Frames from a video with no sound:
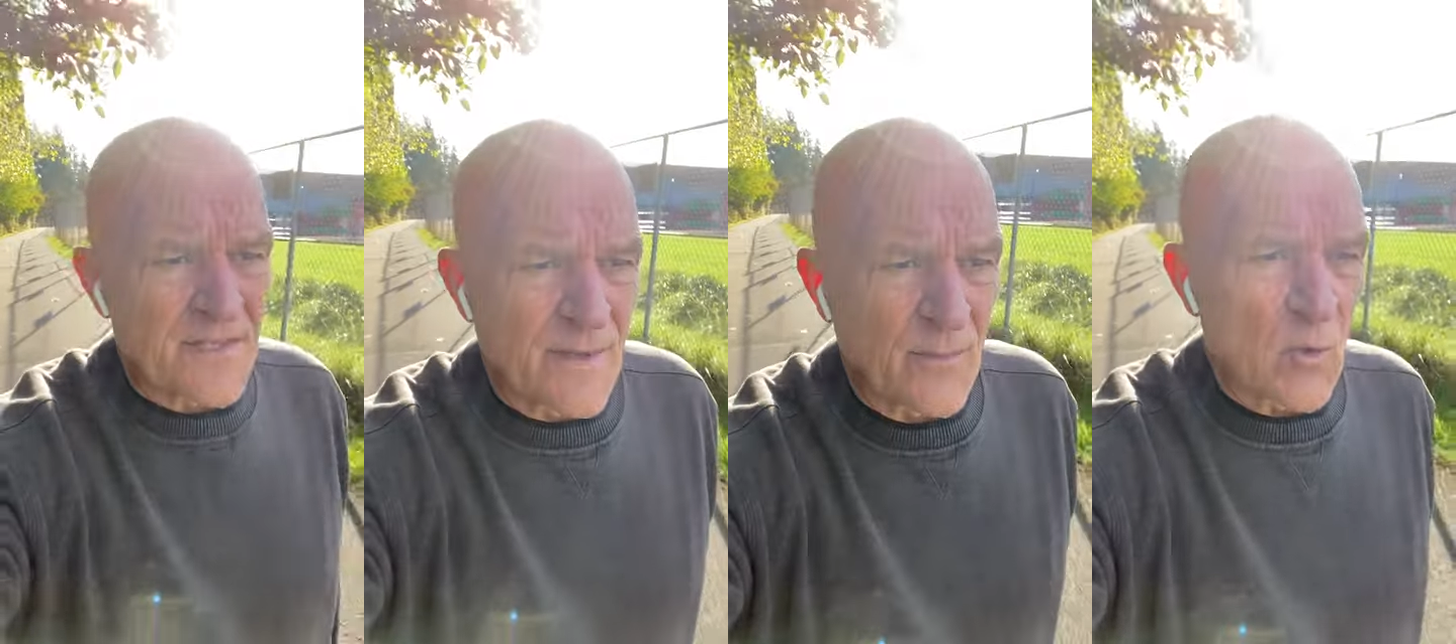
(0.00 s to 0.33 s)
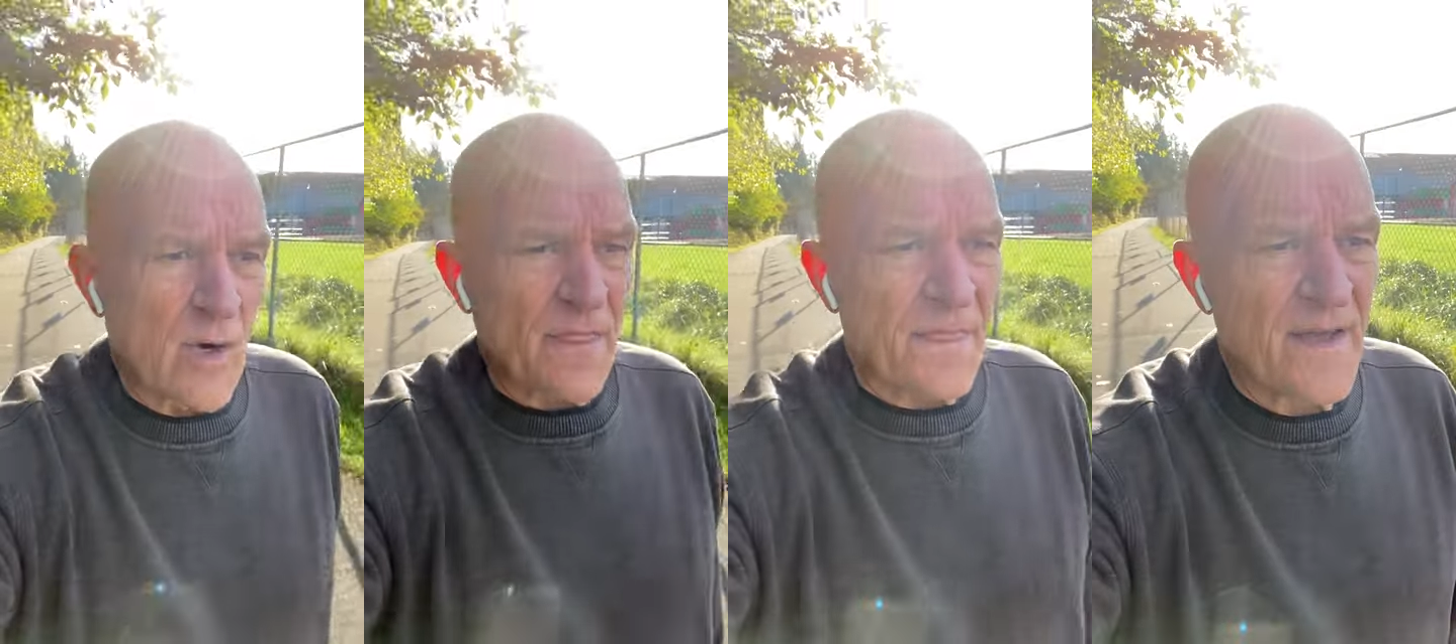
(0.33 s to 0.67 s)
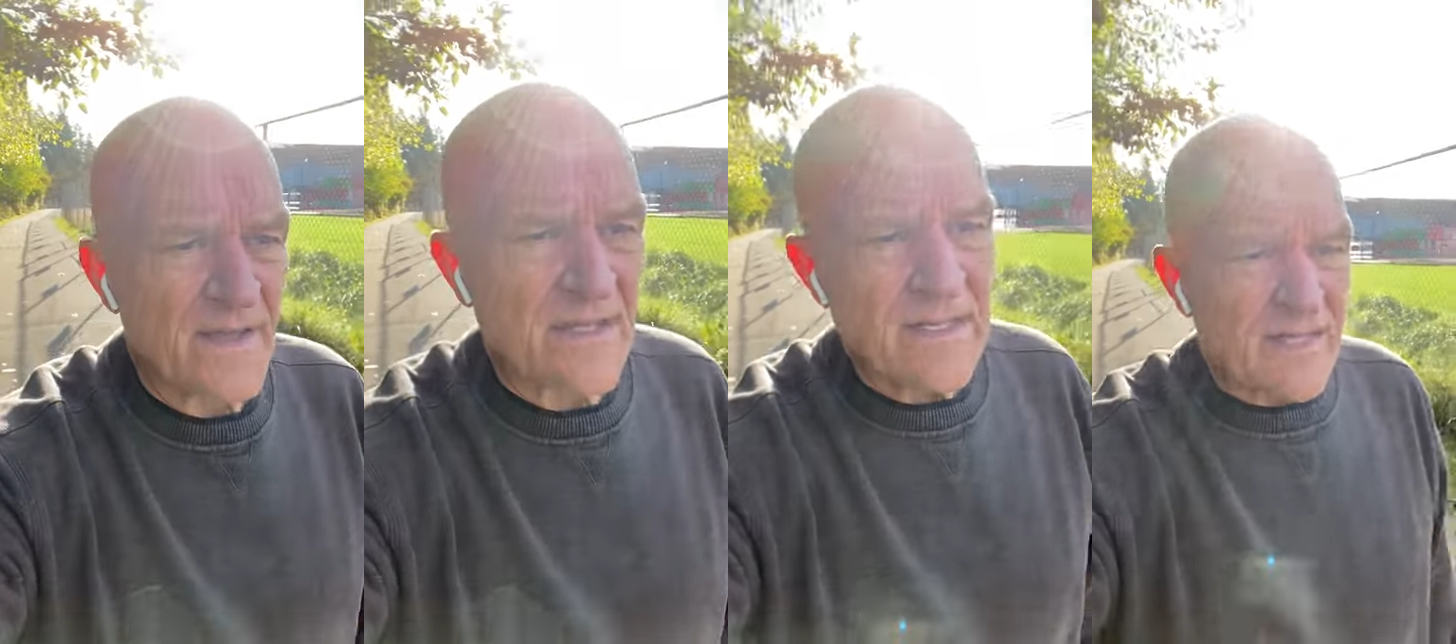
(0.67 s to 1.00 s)
number one
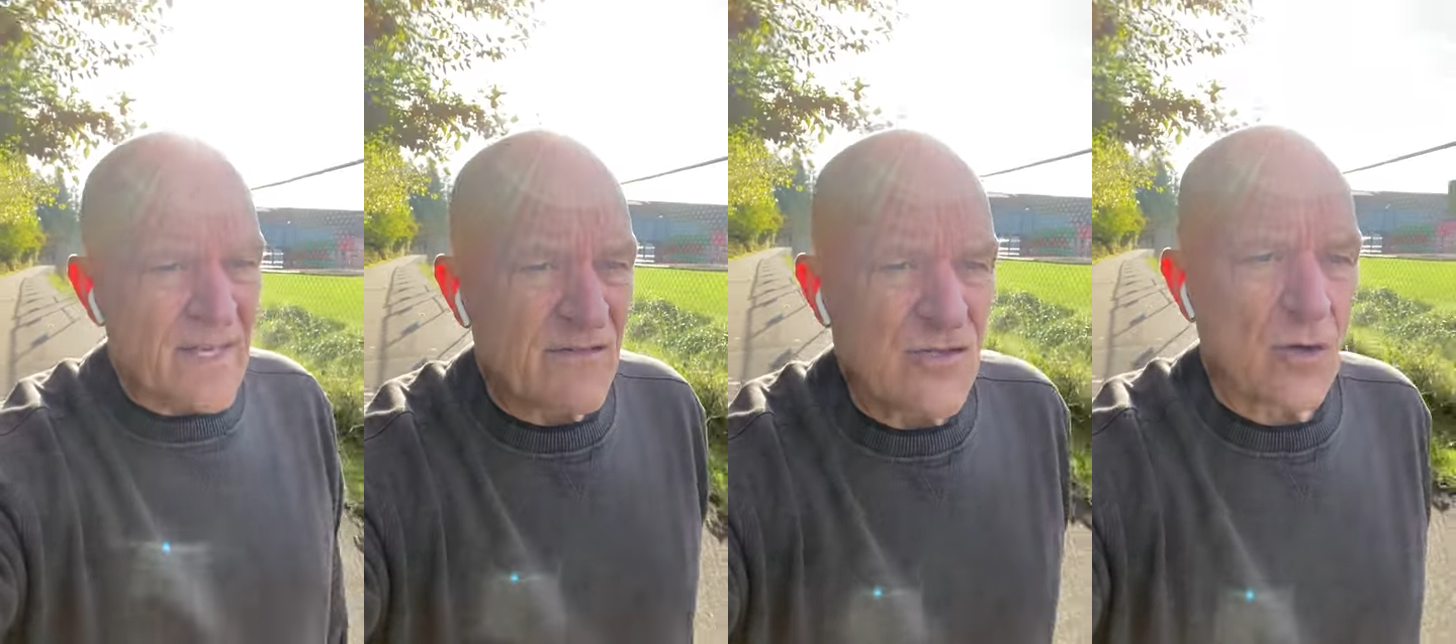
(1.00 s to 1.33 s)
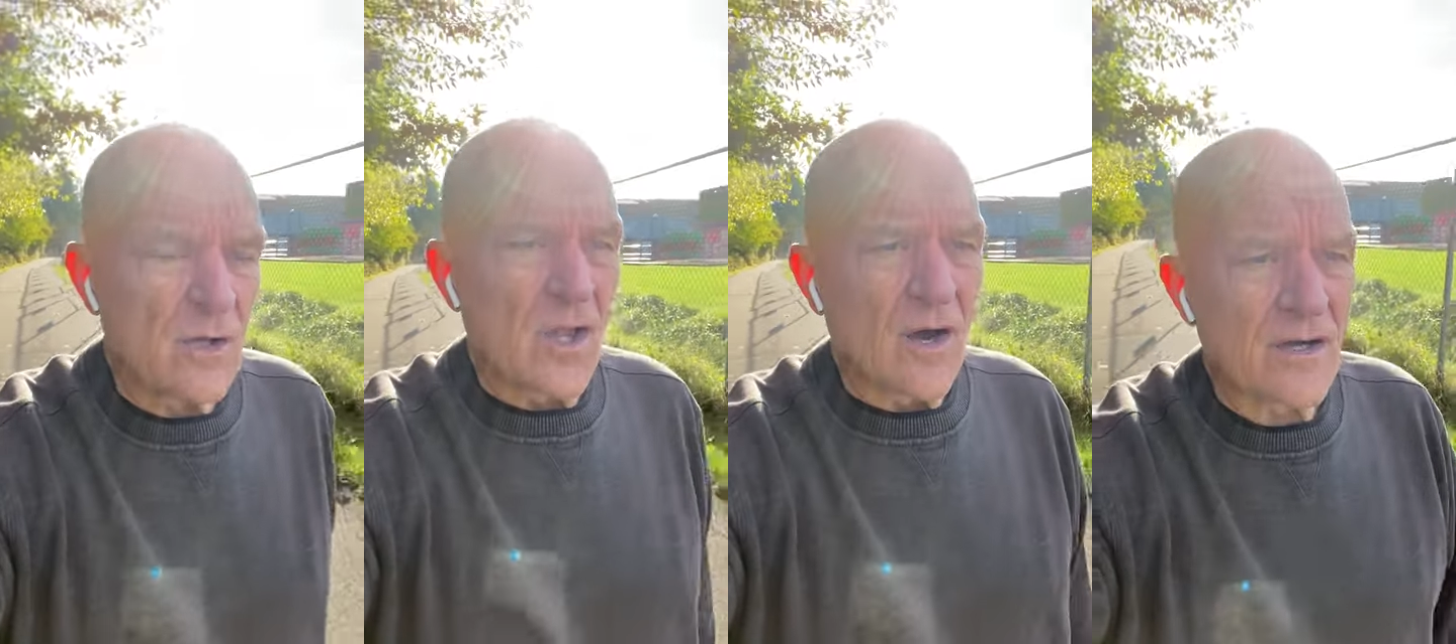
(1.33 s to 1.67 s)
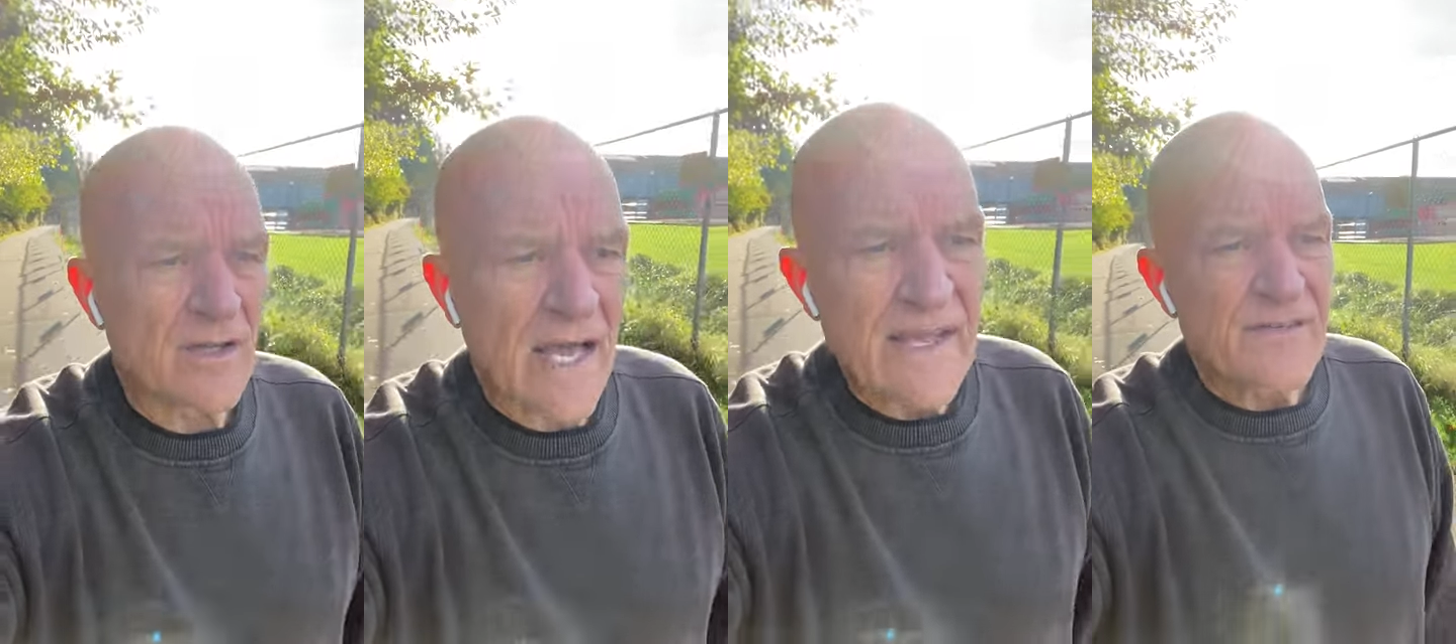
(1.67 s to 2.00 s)
thing that gives you a
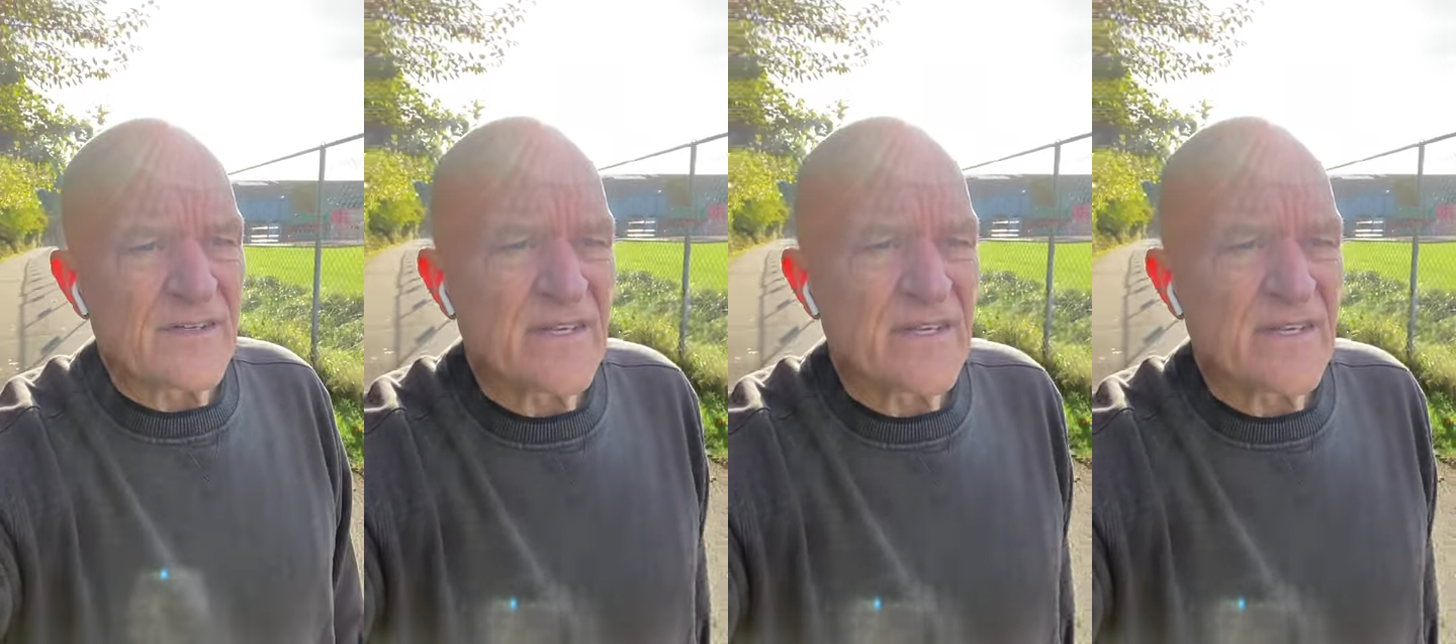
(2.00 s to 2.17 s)
long life